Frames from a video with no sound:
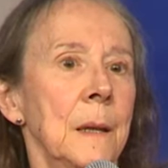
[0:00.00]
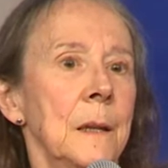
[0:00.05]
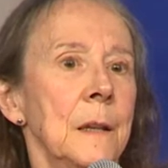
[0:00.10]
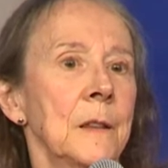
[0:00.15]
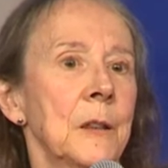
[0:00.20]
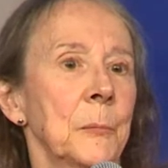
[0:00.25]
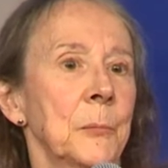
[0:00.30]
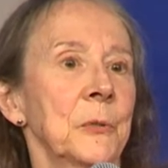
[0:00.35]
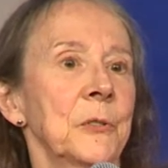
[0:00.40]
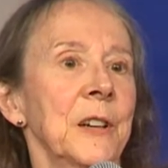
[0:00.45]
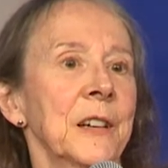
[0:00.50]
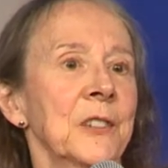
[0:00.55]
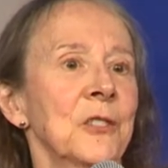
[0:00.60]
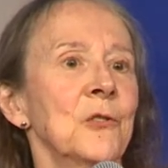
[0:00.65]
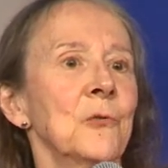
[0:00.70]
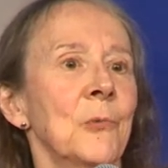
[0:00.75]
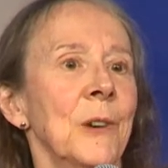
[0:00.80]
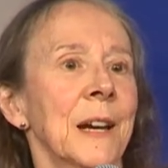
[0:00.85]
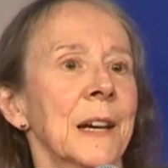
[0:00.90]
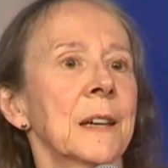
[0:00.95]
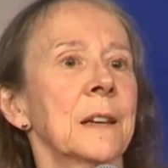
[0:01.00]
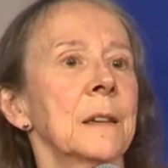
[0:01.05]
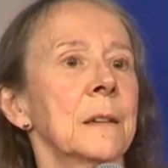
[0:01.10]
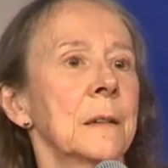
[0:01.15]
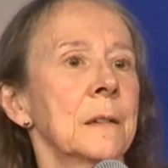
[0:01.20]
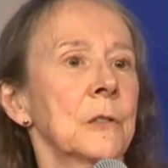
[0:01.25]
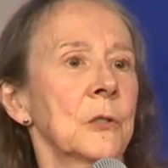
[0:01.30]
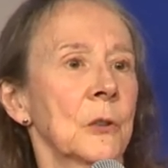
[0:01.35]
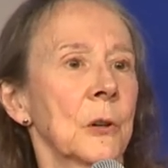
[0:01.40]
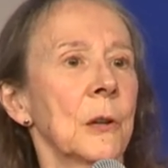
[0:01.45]
the protection racket
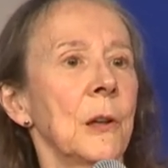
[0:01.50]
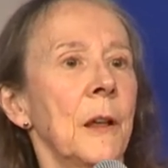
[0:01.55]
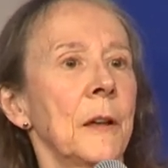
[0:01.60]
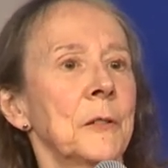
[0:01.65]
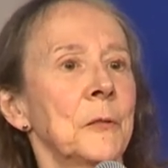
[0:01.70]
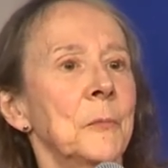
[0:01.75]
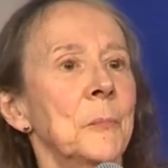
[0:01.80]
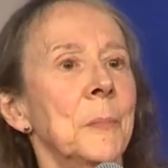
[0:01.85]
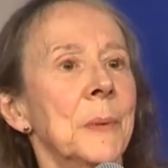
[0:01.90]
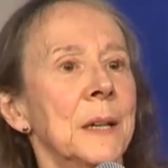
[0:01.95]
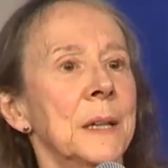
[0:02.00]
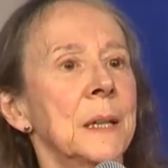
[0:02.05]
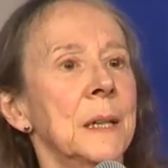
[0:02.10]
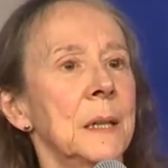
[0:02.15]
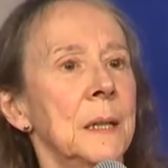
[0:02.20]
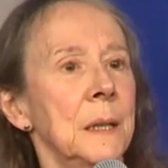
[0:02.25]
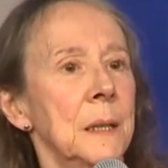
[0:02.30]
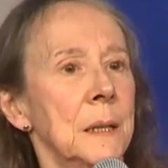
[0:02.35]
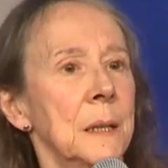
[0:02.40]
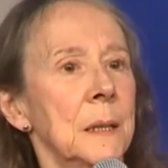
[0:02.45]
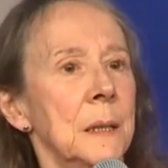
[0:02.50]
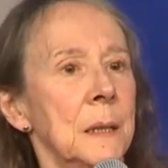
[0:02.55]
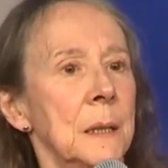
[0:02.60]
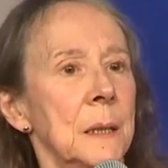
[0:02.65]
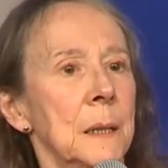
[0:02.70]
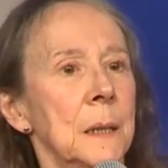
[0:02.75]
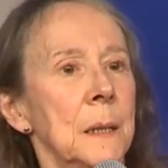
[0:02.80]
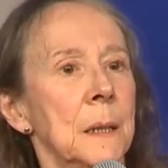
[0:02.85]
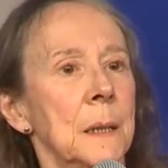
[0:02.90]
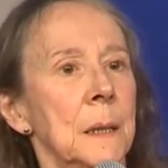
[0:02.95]
took a lot of money,
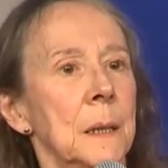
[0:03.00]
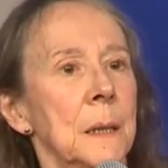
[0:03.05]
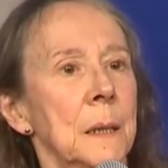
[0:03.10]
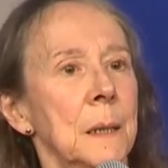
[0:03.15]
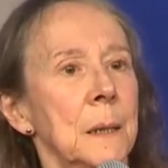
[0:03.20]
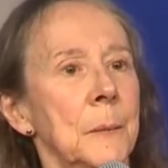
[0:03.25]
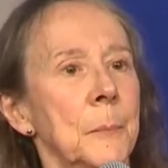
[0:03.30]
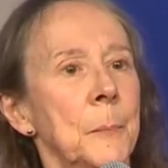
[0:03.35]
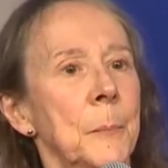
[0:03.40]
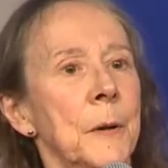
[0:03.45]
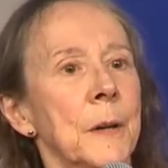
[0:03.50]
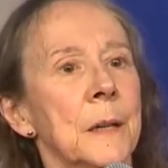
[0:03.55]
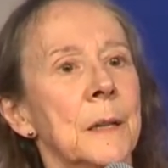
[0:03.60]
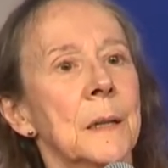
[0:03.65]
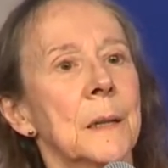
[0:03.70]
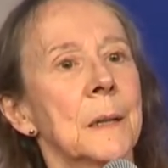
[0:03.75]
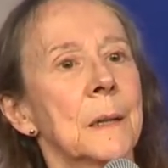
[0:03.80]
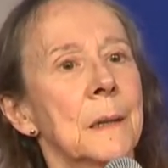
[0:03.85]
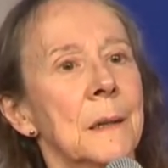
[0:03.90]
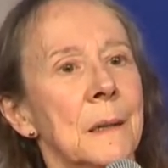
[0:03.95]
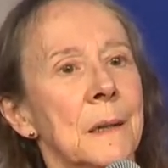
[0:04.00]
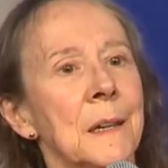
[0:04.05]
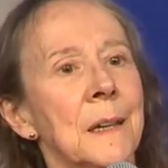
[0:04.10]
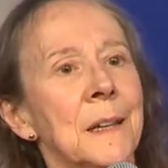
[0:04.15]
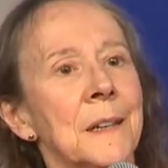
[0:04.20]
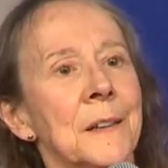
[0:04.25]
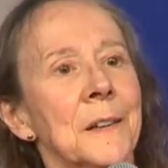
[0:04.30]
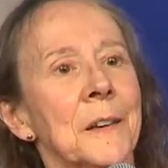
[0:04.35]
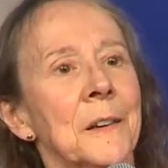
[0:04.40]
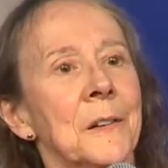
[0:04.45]
but
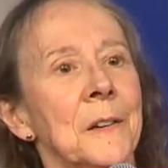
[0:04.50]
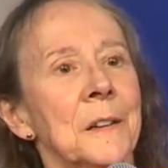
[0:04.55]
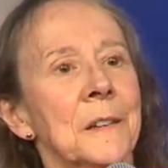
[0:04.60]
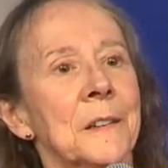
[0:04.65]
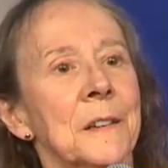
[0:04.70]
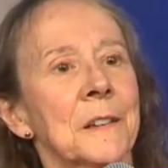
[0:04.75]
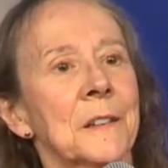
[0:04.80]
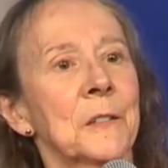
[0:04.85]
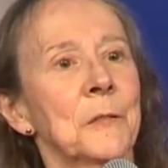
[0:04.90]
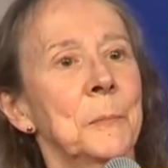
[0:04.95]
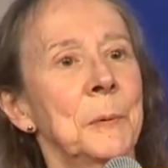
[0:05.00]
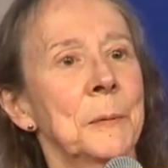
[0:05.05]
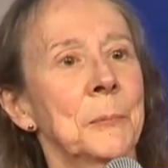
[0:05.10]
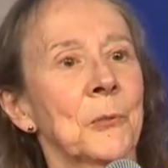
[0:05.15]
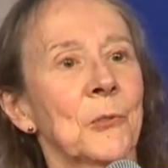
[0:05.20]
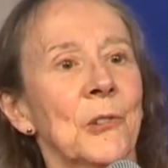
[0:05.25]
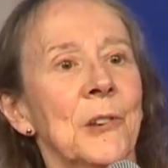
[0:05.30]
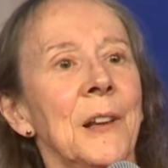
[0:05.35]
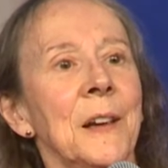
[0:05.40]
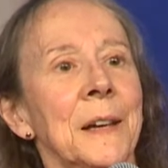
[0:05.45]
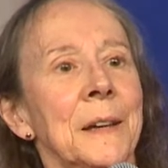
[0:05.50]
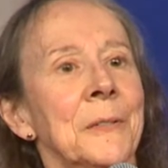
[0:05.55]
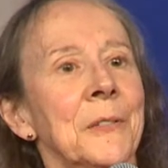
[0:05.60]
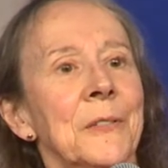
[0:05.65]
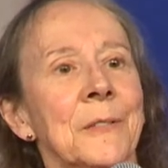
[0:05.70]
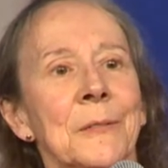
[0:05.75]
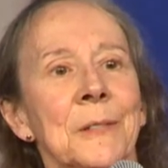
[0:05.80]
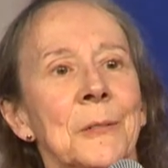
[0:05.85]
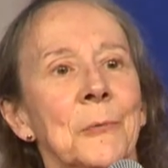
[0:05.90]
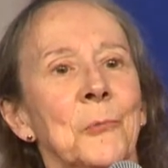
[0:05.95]
again, in the context of people's
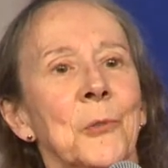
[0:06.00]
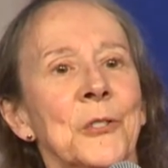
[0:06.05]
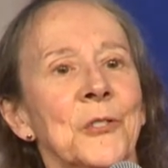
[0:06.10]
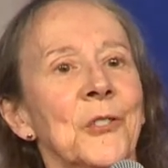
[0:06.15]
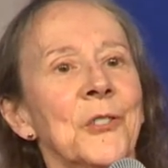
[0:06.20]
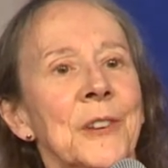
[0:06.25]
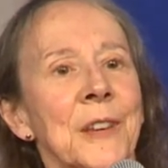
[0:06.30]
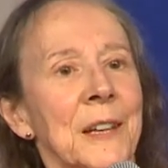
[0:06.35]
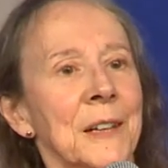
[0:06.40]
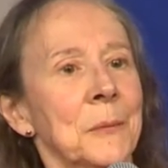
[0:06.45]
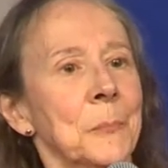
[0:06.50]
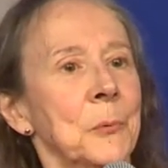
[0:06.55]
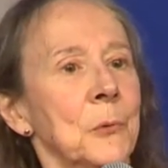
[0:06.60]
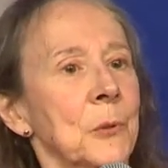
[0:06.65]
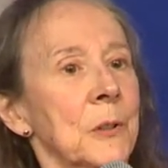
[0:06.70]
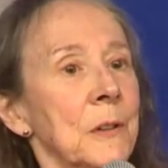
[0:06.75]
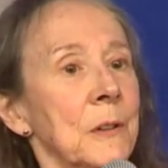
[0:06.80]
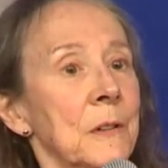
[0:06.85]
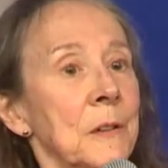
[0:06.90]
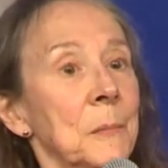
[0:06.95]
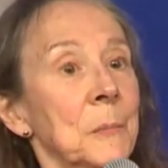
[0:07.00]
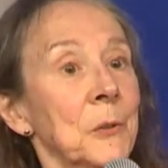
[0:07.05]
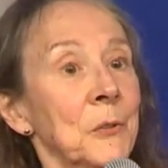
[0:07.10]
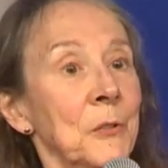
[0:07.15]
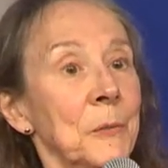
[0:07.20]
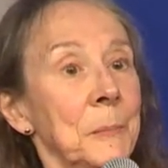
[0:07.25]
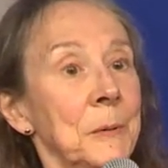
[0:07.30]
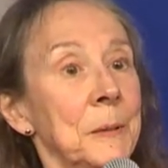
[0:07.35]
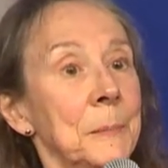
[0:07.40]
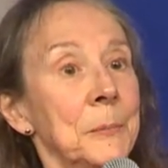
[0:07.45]
lives, it wasn't that important to
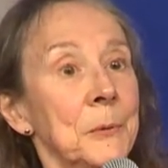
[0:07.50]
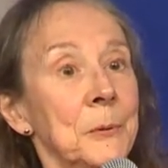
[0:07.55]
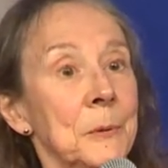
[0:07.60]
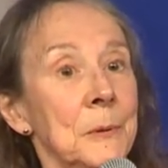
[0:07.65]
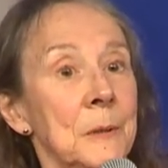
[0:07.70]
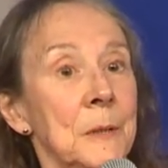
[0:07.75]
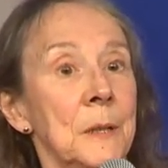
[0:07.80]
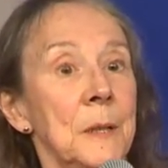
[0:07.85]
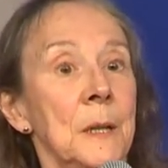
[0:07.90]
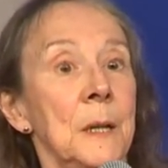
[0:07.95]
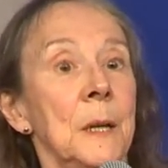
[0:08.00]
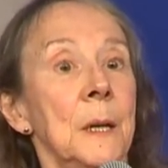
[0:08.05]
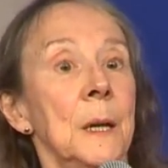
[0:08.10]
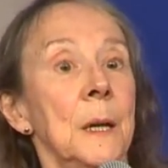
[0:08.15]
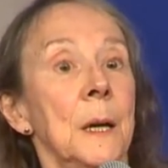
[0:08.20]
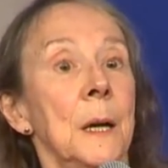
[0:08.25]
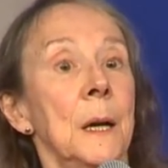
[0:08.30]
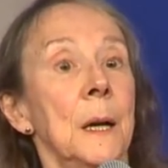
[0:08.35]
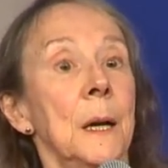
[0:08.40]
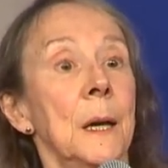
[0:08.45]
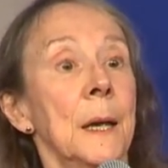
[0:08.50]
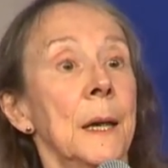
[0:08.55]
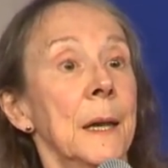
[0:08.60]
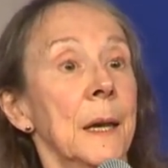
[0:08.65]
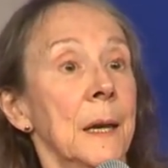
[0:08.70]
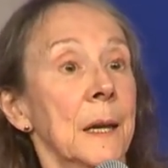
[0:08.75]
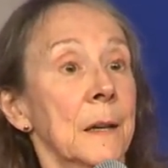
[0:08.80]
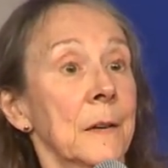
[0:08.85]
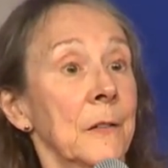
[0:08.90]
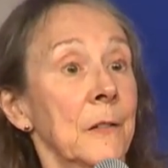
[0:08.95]
most people.
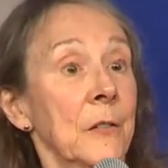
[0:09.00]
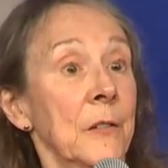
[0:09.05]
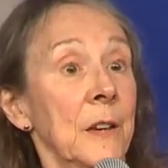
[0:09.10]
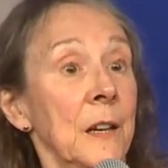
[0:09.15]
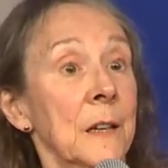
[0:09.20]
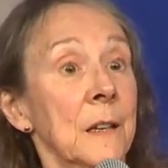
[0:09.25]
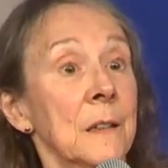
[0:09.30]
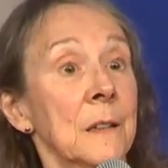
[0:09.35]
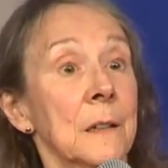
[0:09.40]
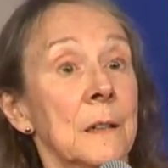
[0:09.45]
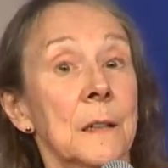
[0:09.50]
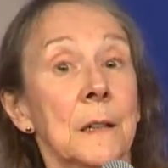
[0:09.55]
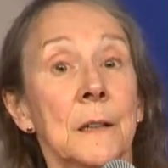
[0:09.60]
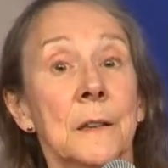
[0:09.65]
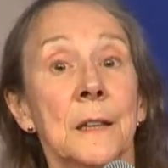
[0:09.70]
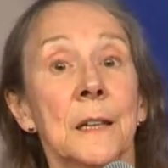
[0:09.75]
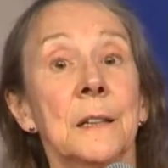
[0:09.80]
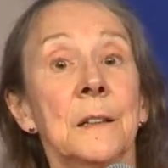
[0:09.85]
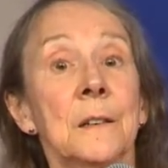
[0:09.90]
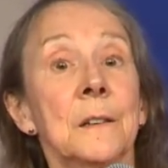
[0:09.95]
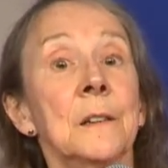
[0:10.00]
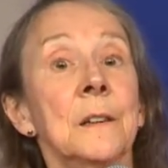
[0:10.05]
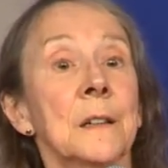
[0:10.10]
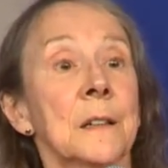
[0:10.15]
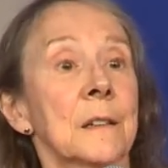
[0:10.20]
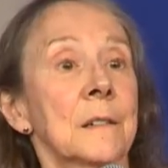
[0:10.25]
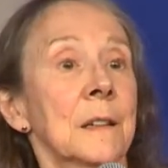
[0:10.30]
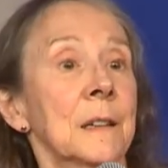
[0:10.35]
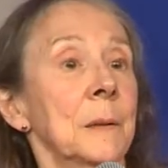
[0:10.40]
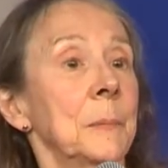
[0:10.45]
And second, they did
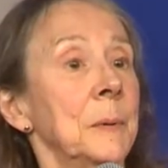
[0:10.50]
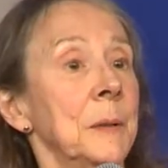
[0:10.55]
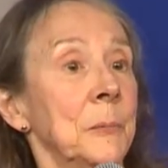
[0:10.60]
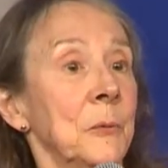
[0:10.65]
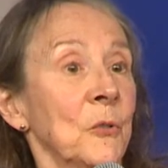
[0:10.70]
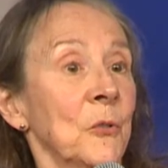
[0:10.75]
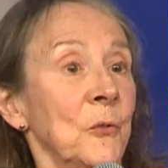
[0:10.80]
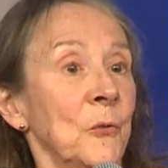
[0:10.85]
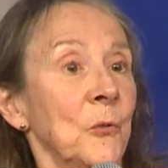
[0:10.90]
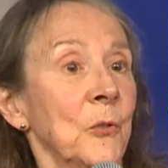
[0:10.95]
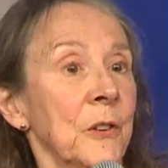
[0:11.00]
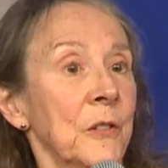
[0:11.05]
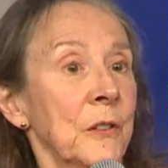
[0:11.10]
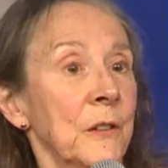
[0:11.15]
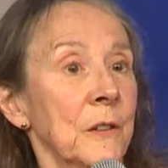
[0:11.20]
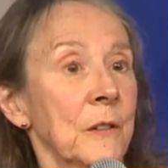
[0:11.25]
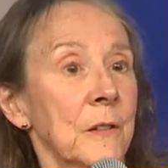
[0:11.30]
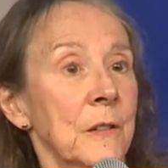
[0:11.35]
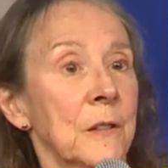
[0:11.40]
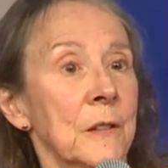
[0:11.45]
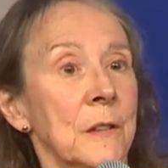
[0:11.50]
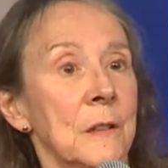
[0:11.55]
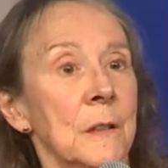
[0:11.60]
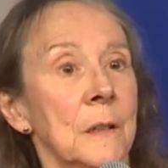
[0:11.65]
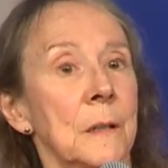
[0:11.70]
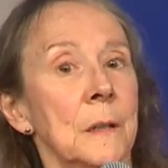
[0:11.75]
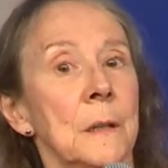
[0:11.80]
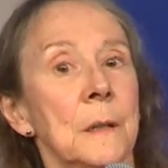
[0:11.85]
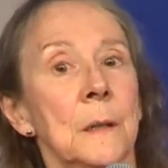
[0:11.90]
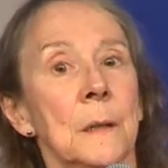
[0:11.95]
not take people's voices,
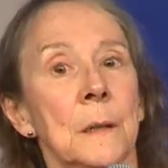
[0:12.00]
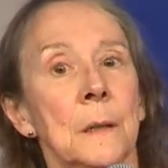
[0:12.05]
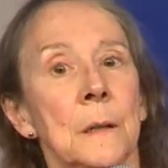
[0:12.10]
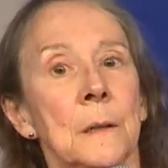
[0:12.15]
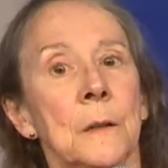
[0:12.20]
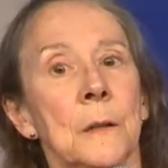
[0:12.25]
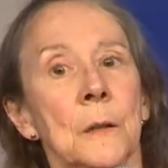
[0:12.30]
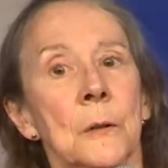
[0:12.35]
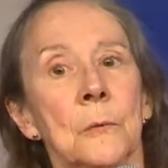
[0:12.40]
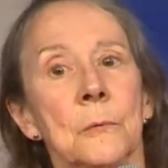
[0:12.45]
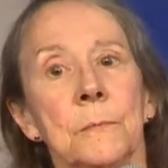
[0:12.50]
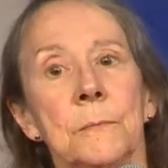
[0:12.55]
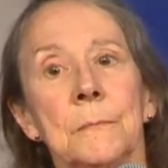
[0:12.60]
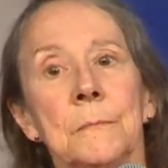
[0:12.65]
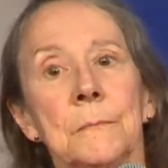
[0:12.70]
though